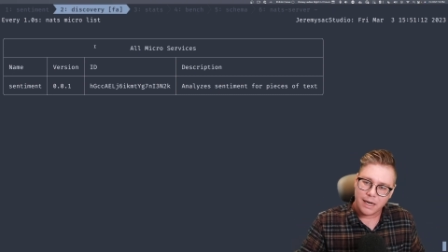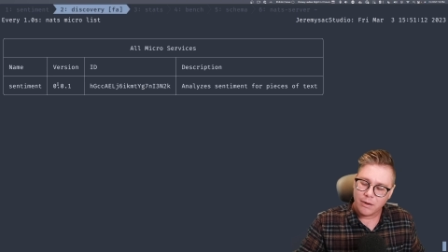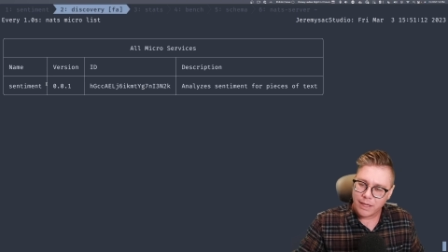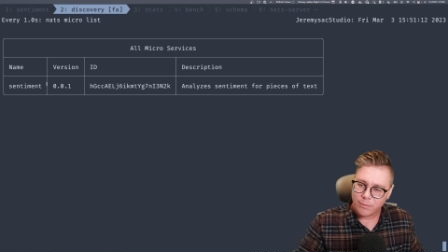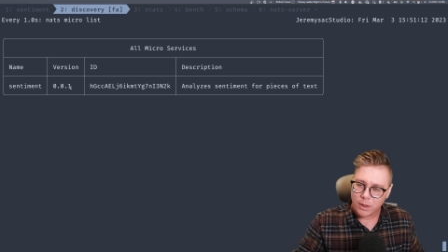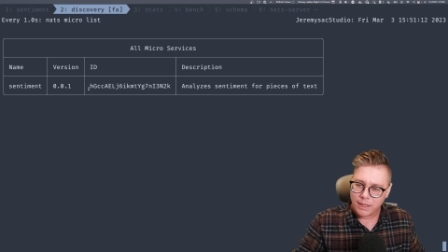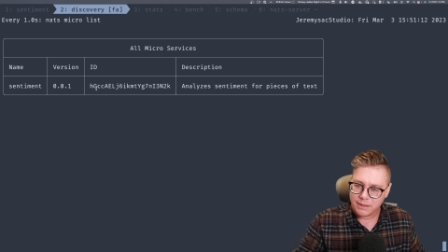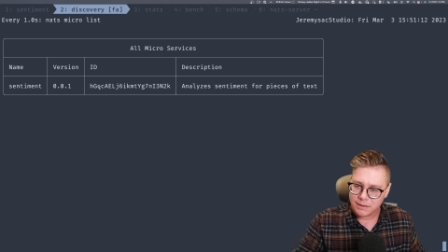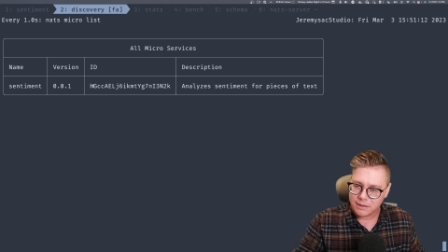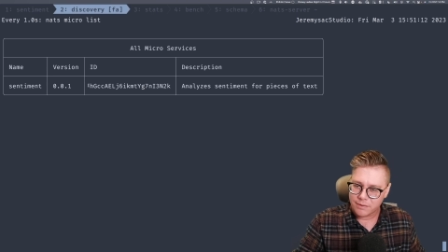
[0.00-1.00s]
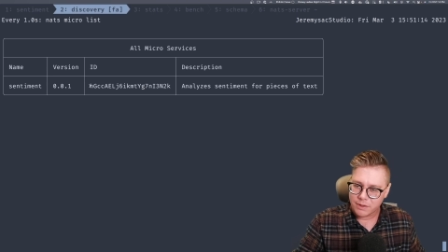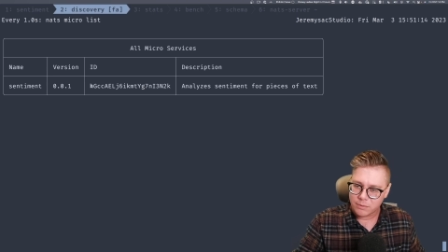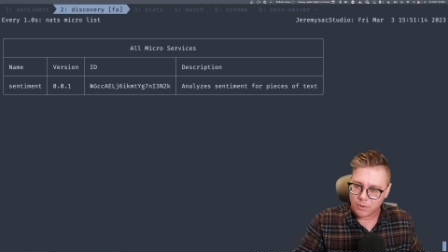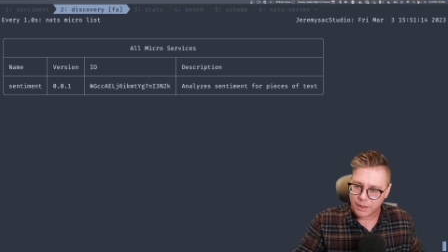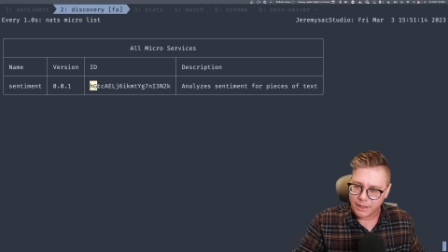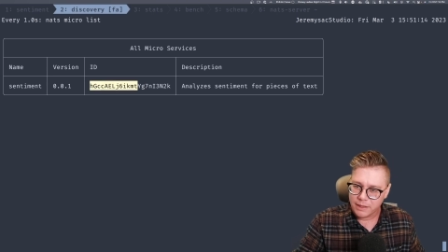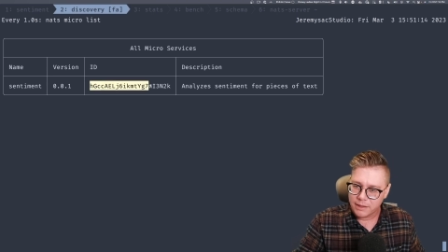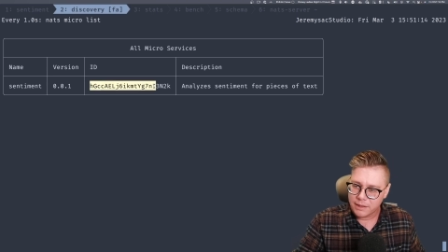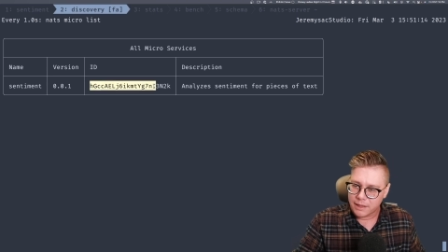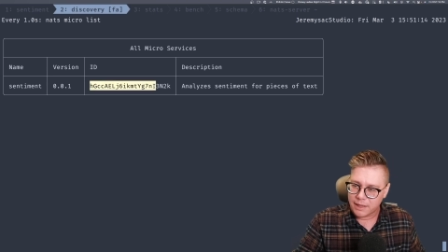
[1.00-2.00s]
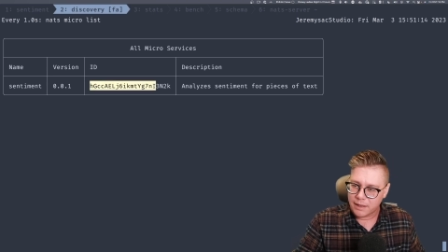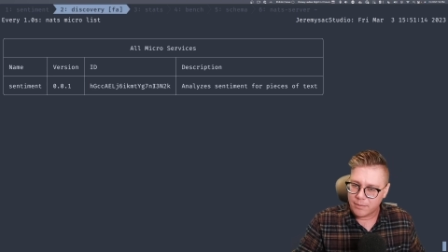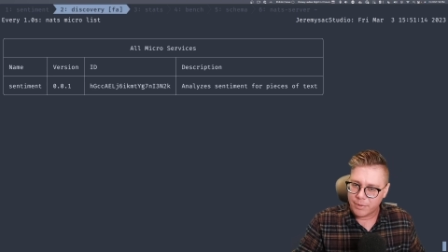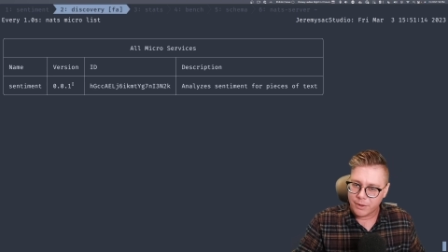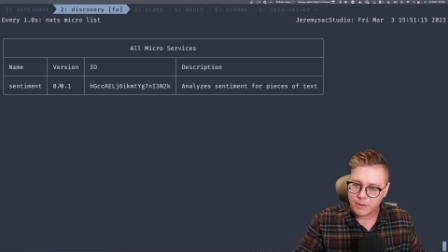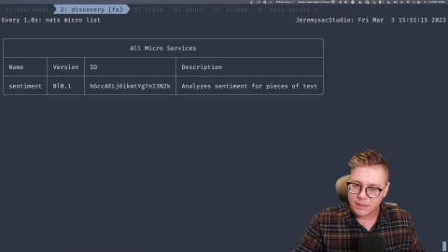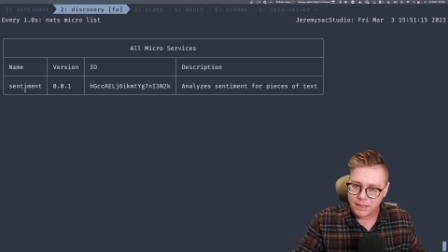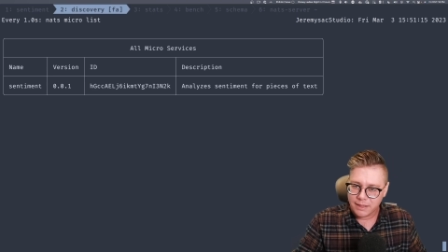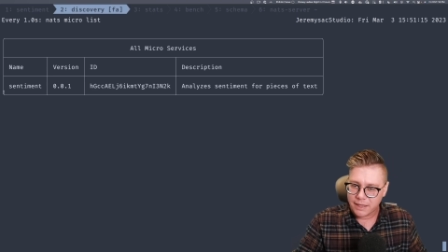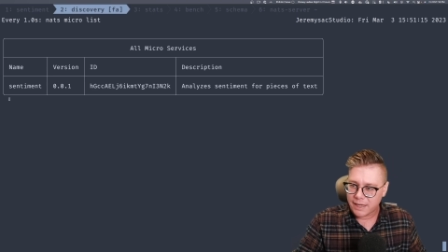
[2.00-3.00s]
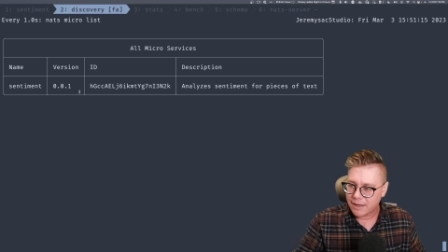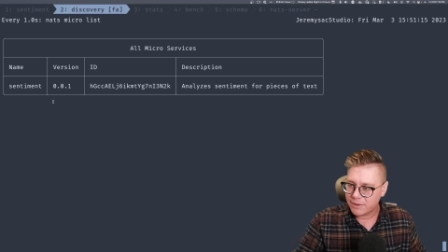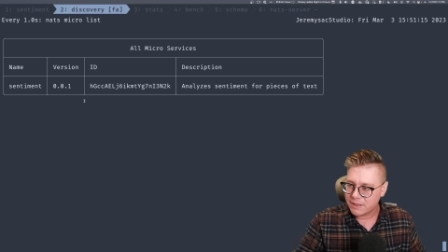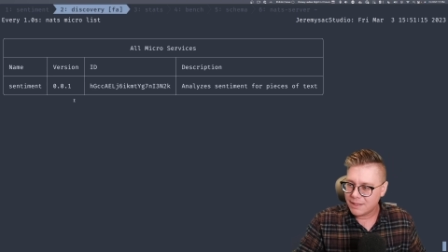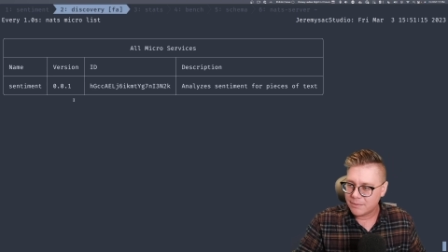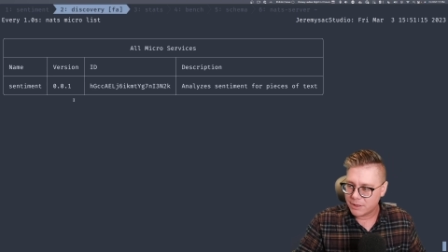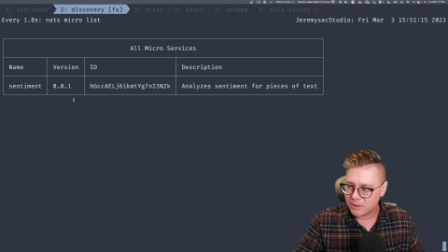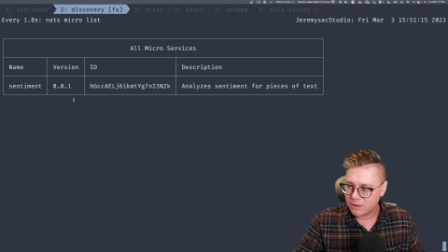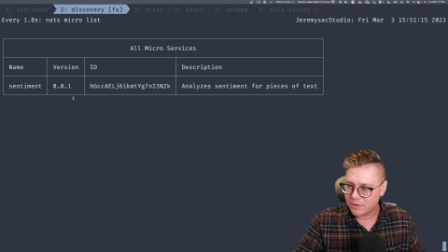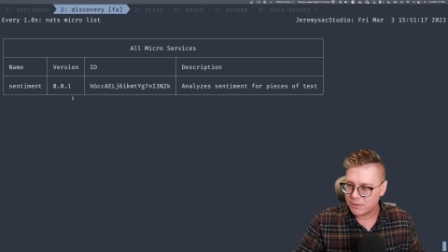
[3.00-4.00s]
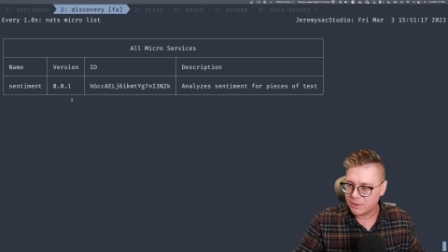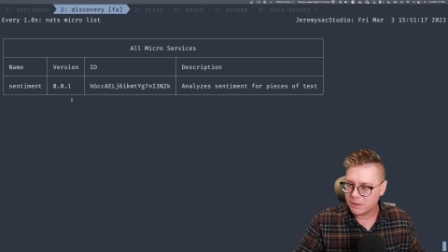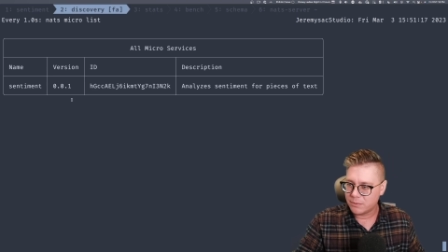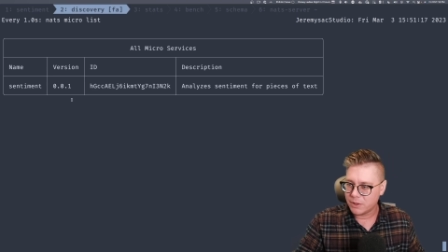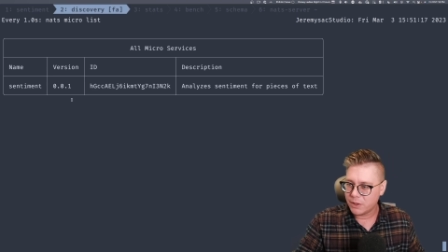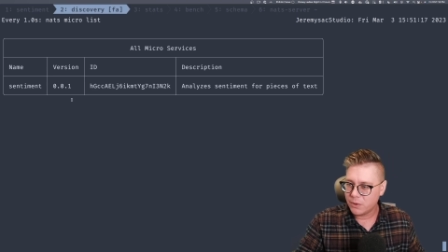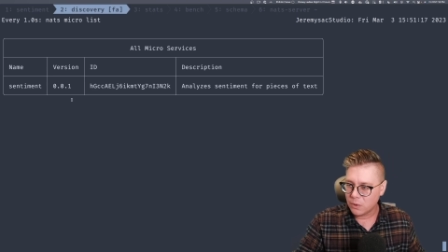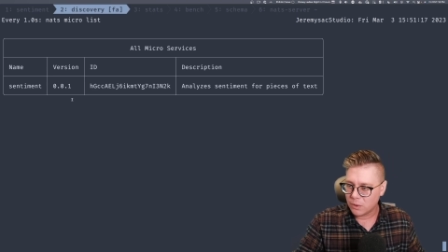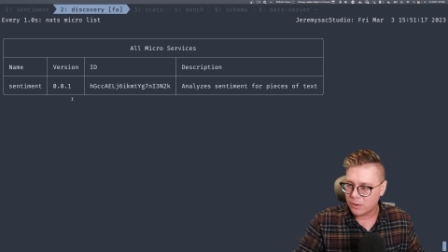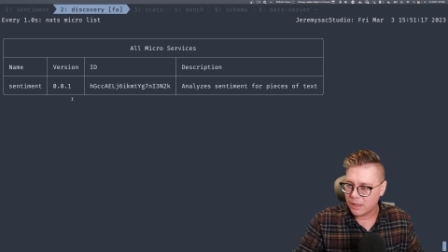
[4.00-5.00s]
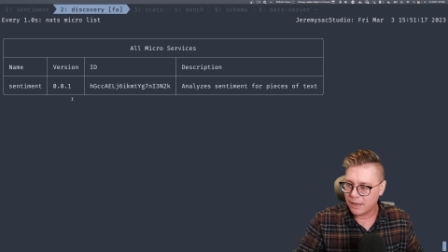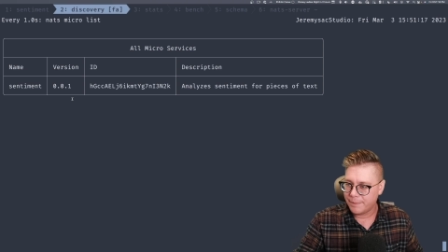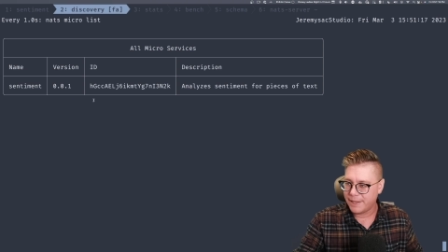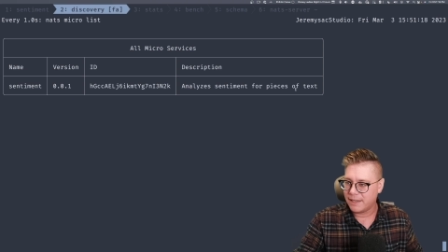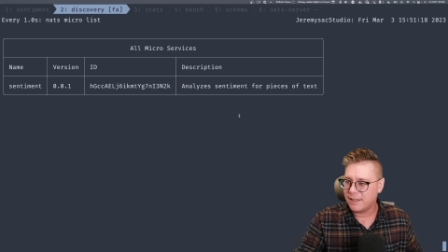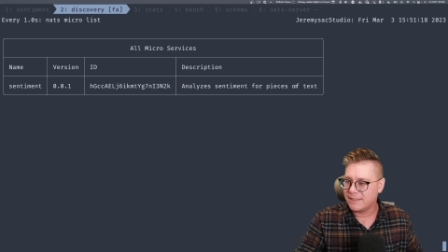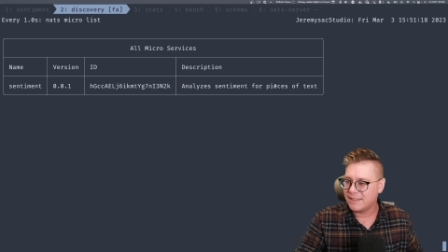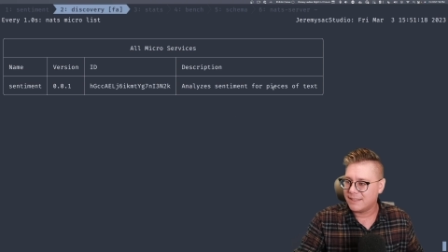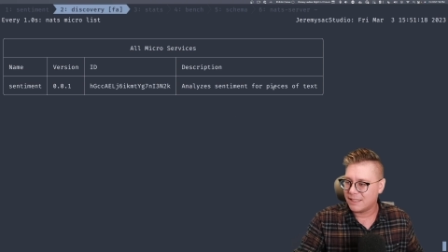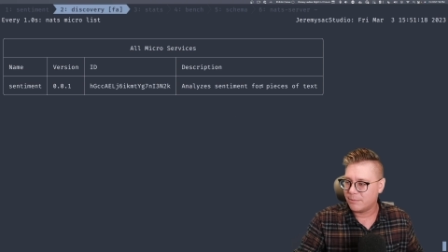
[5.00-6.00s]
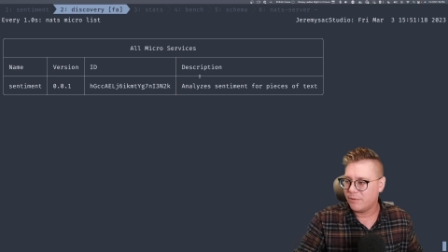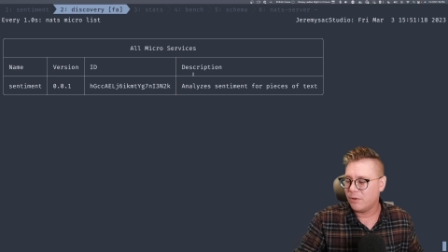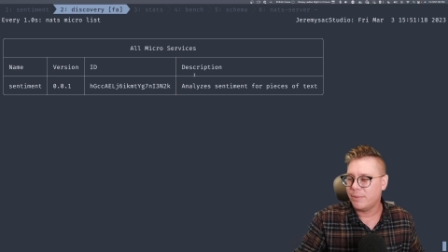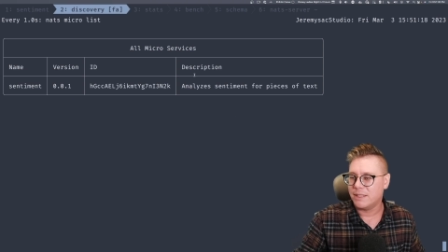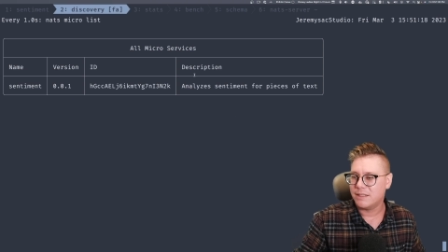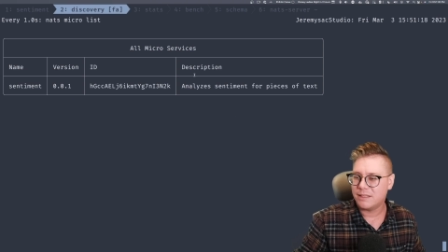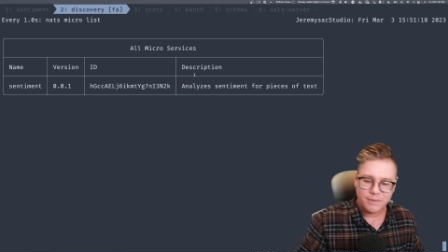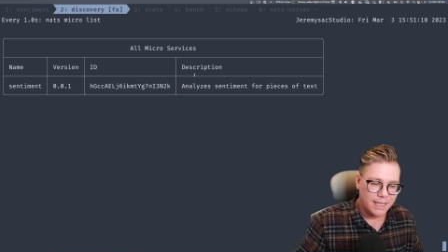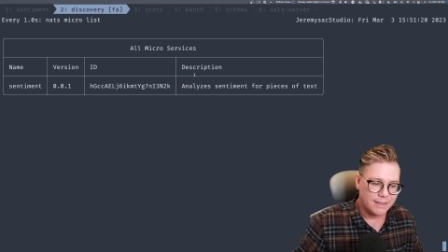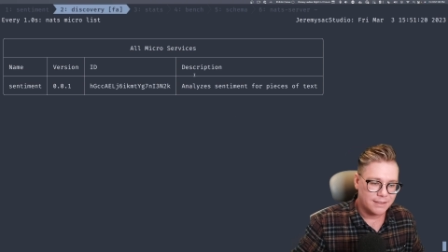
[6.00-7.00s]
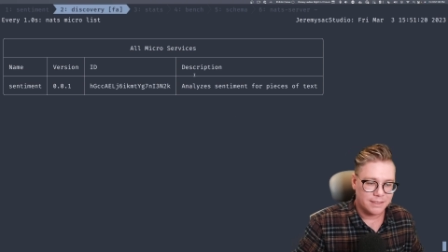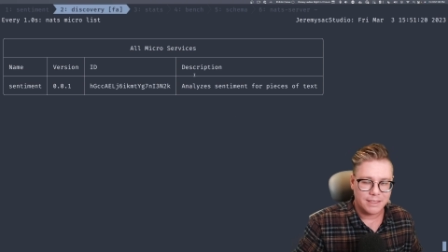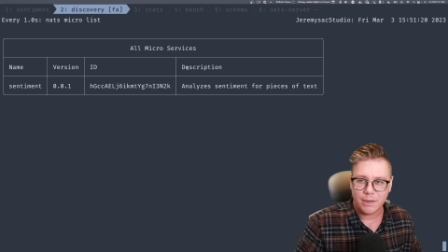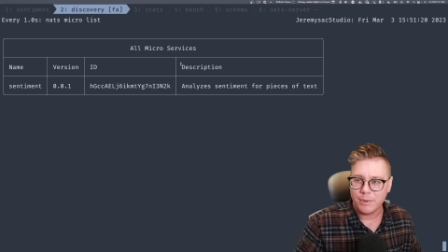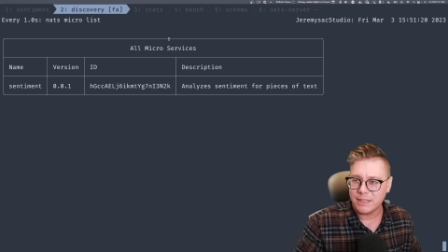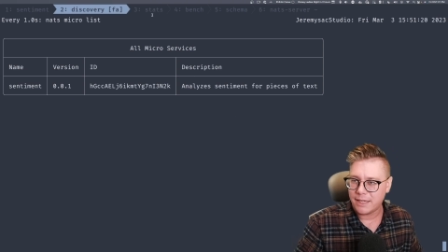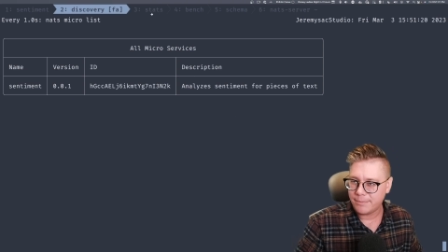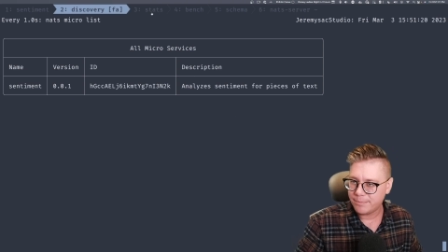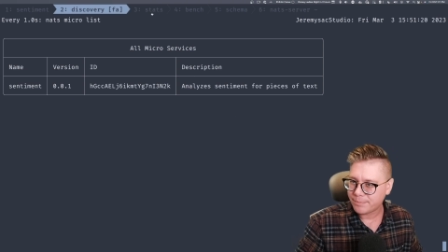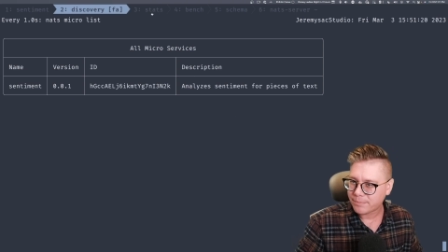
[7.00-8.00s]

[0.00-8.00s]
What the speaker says: And I only have one instance of this running, but you could see that I have a sentiment service, which is really cool, analyzing sentiment for pieces of text, just like we said.